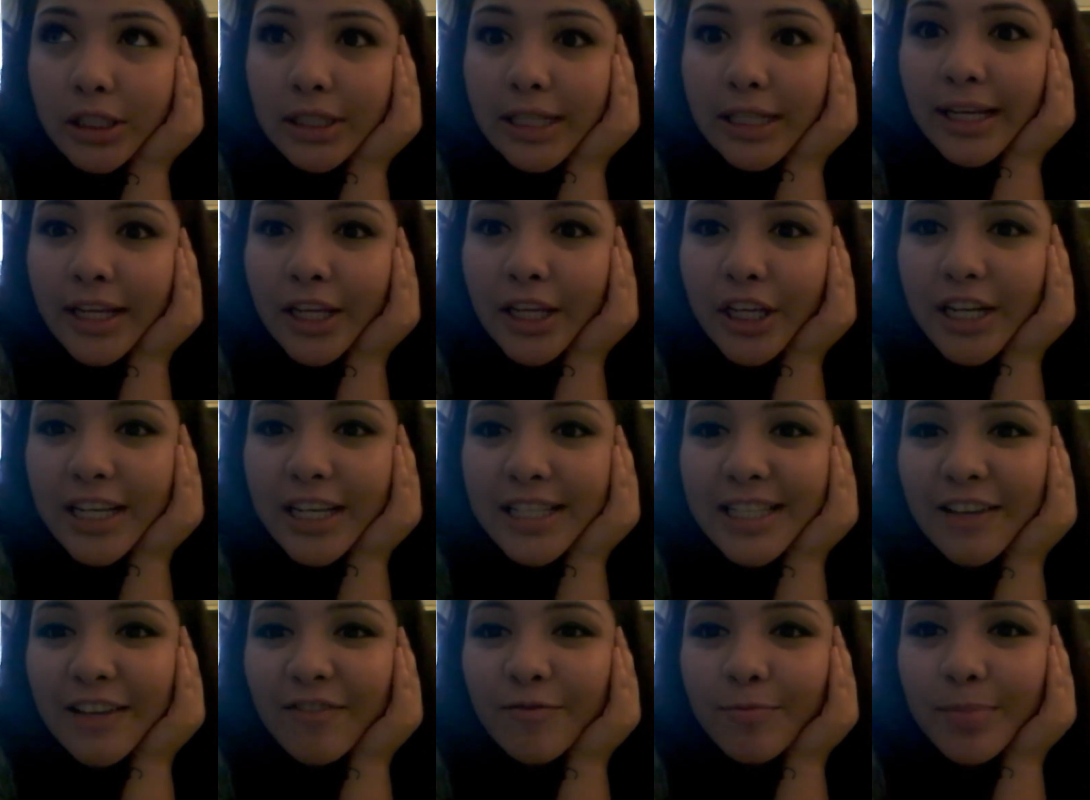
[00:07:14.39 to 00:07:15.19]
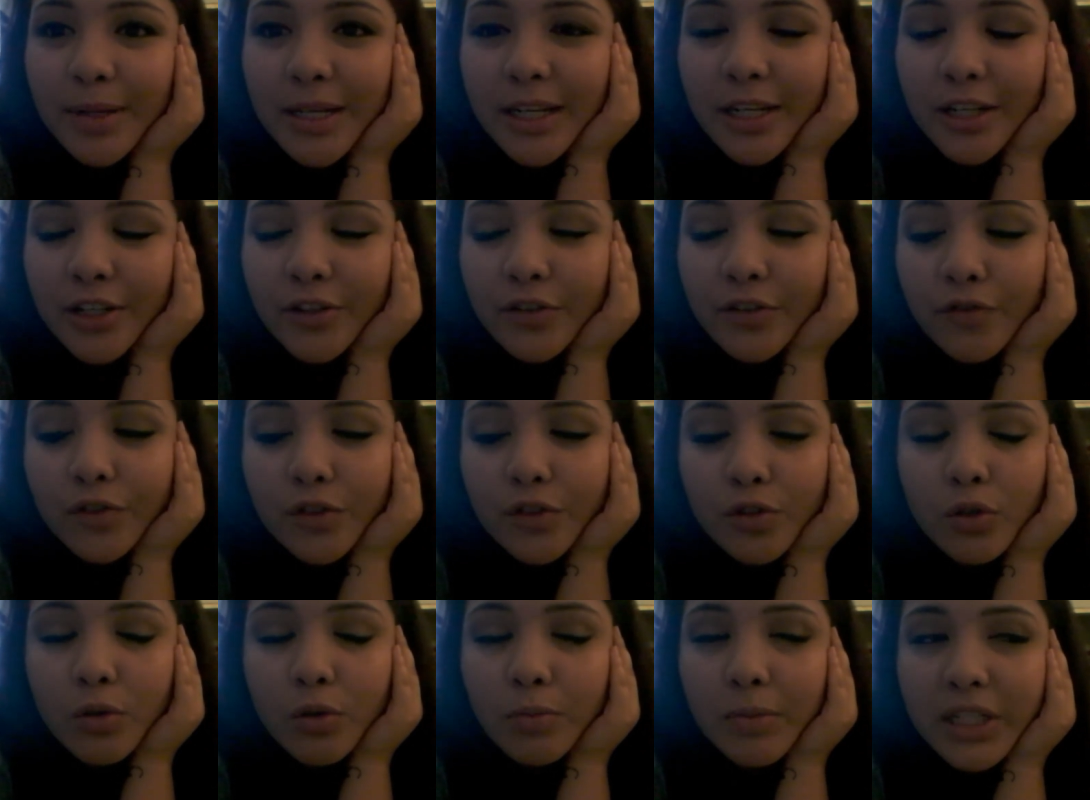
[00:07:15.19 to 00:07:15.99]
like you guys have been here
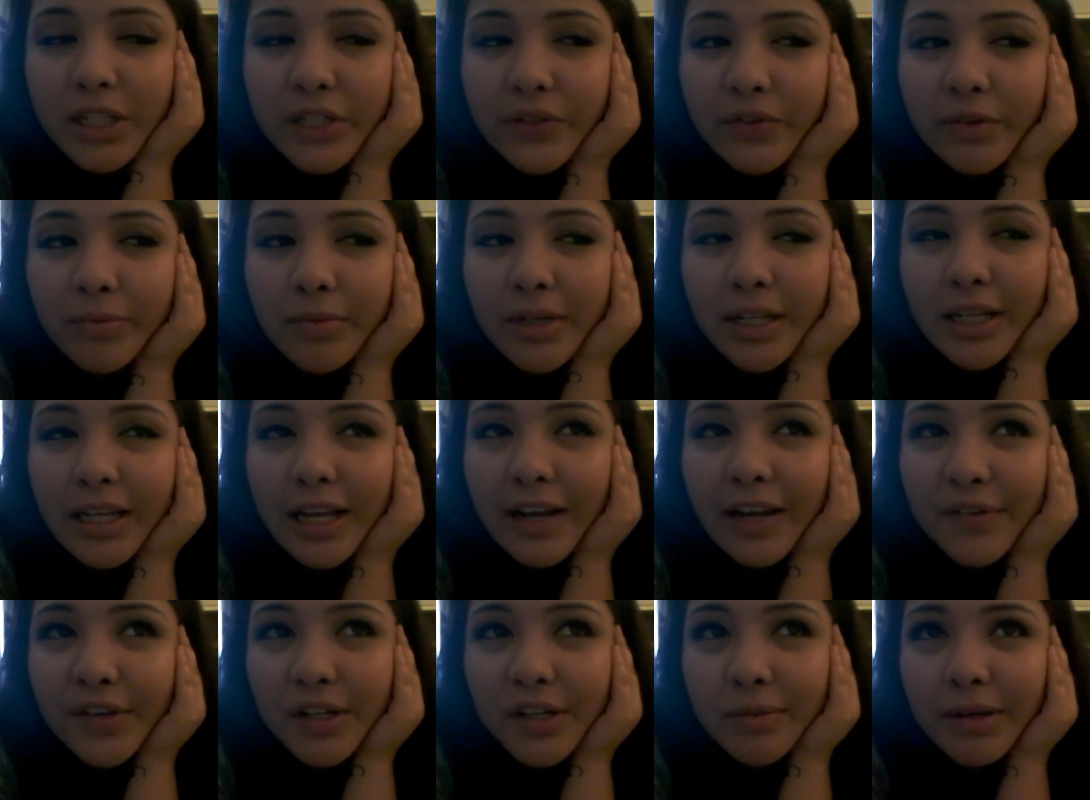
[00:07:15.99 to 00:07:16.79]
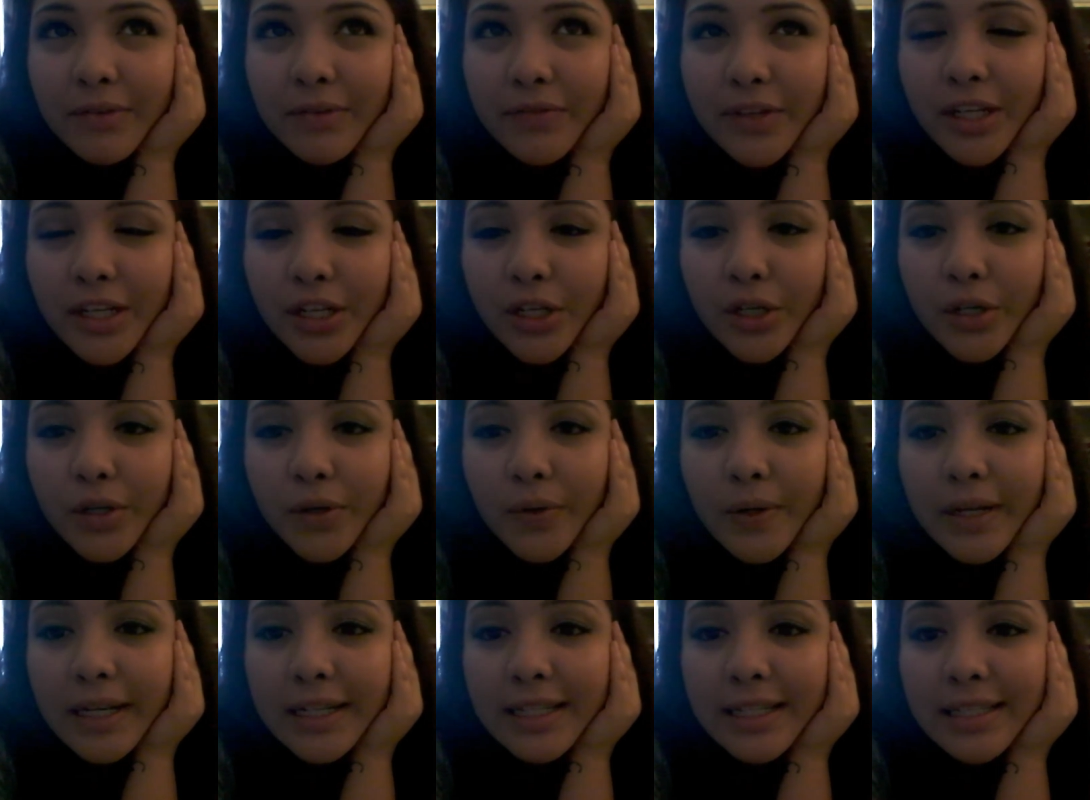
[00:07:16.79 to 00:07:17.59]
so much for me after my
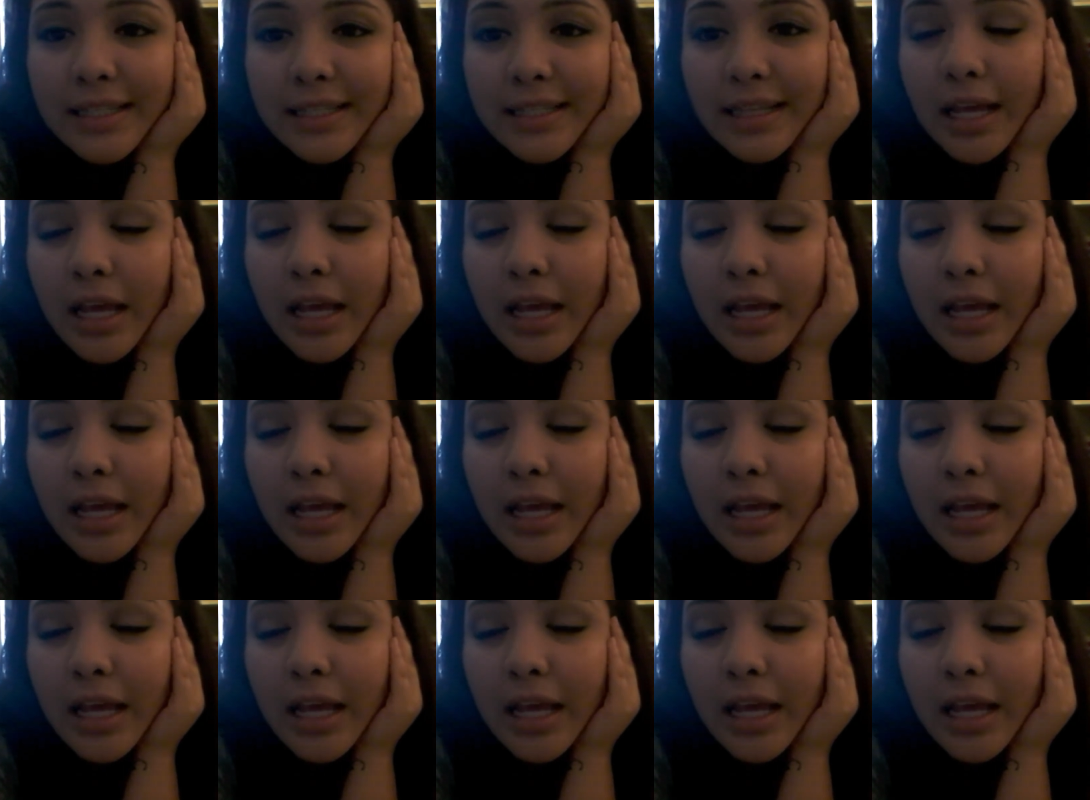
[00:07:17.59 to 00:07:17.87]
video, and